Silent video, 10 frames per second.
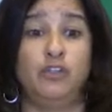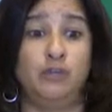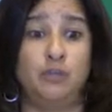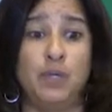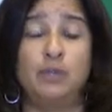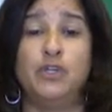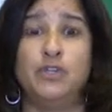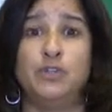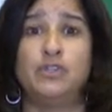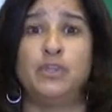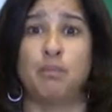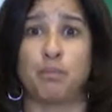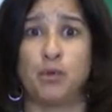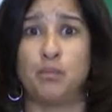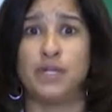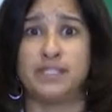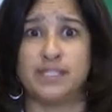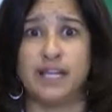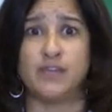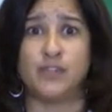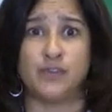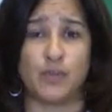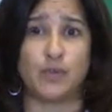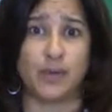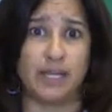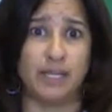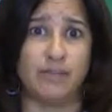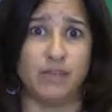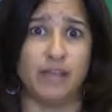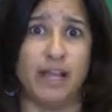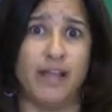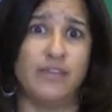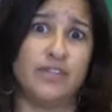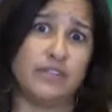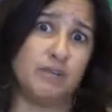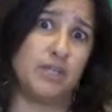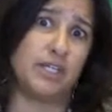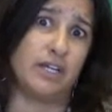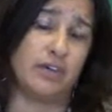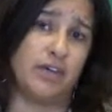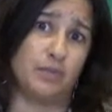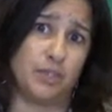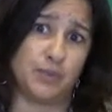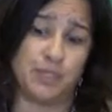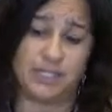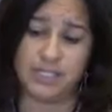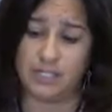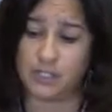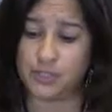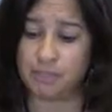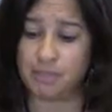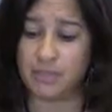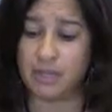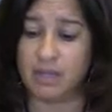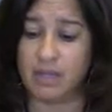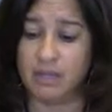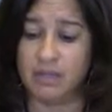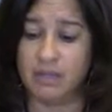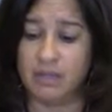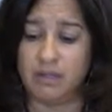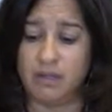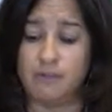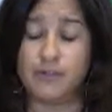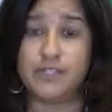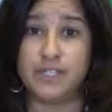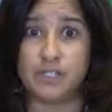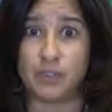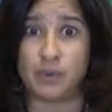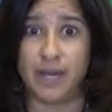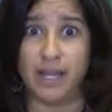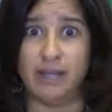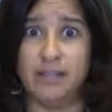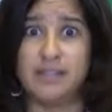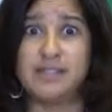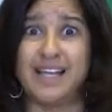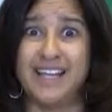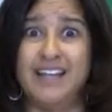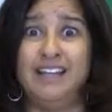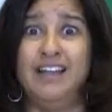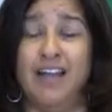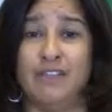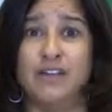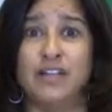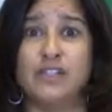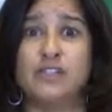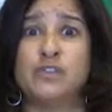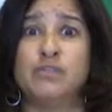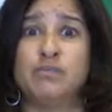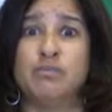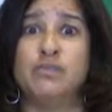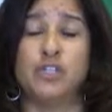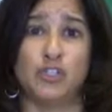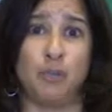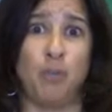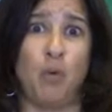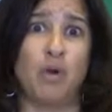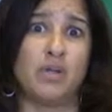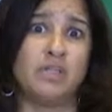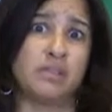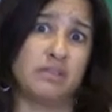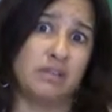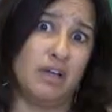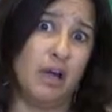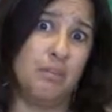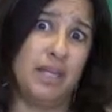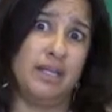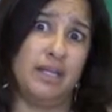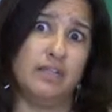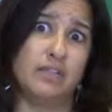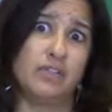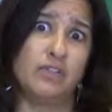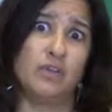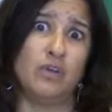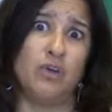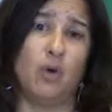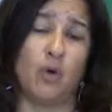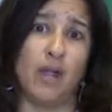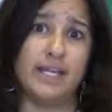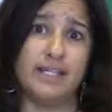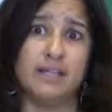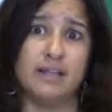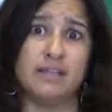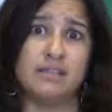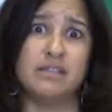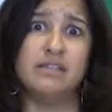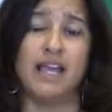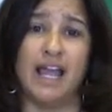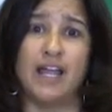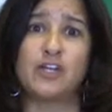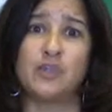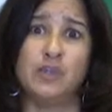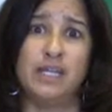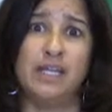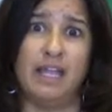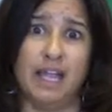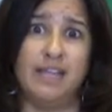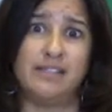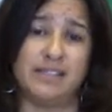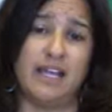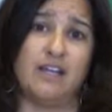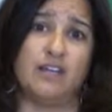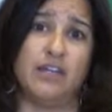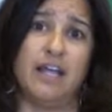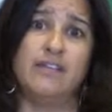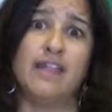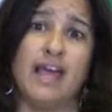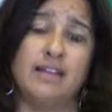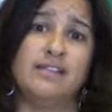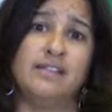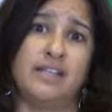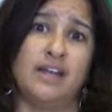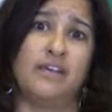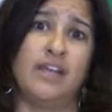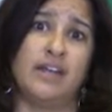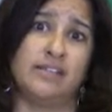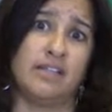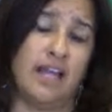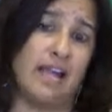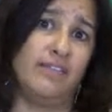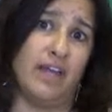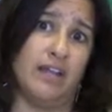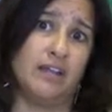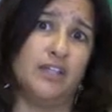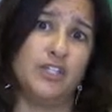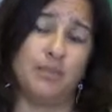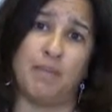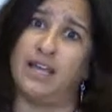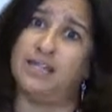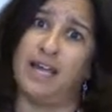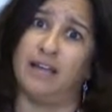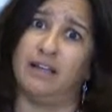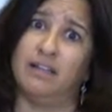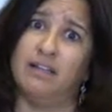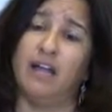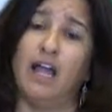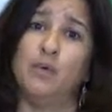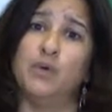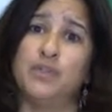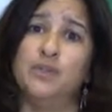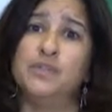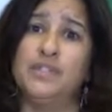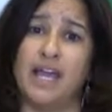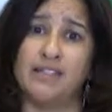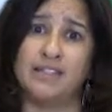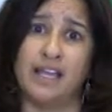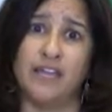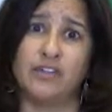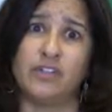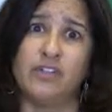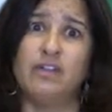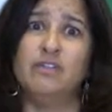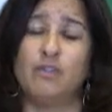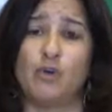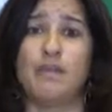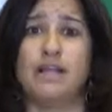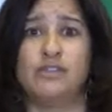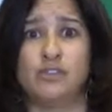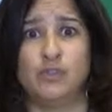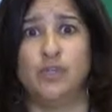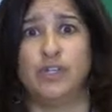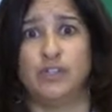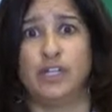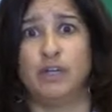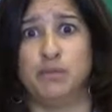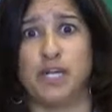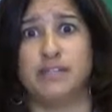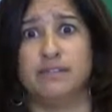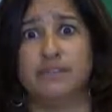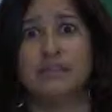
We would use the appropriate standards for the grade level and the subject area in which we teach. For 6th grade, citing evidence to support opinions or ideas is actually a standard, and that is the standard that is aligned then to my data. I will use that standard for my student learning objective.